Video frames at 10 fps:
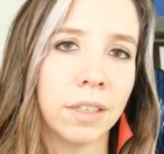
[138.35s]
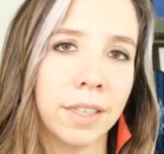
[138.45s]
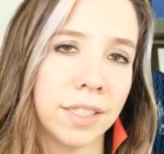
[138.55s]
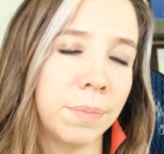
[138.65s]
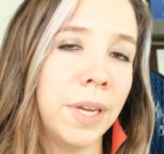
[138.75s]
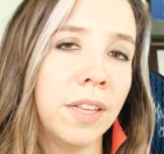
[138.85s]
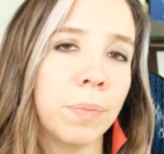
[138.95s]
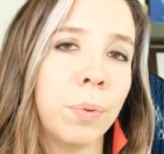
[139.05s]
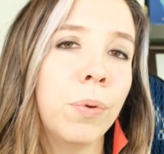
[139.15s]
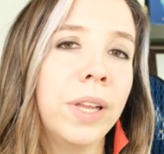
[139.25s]
This means
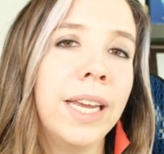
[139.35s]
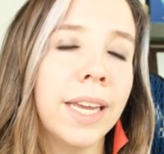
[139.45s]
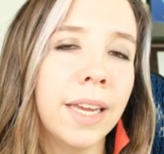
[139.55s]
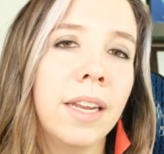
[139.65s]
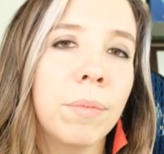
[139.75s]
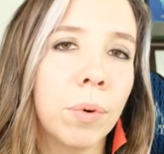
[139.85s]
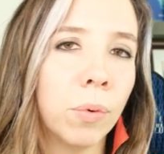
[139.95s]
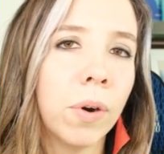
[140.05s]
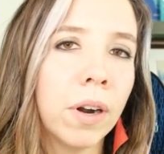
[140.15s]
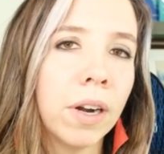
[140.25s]
pulling in
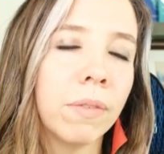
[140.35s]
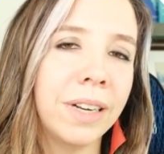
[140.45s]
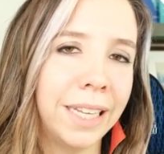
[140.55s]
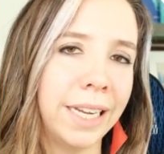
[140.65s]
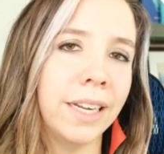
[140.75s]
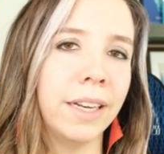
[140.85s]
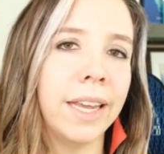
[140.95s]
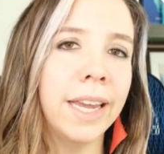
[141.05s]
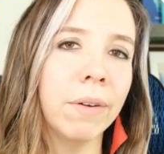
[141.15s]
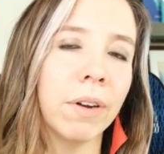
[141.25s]
more related
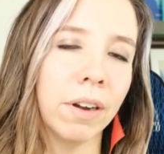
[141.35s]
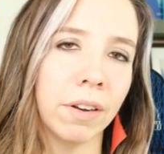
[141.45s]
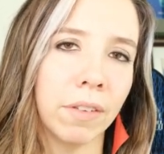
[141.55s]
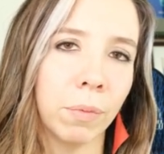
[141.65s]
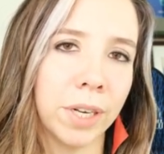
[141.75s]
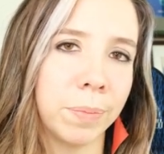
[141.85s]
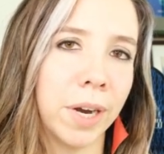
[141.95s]
keywords, which,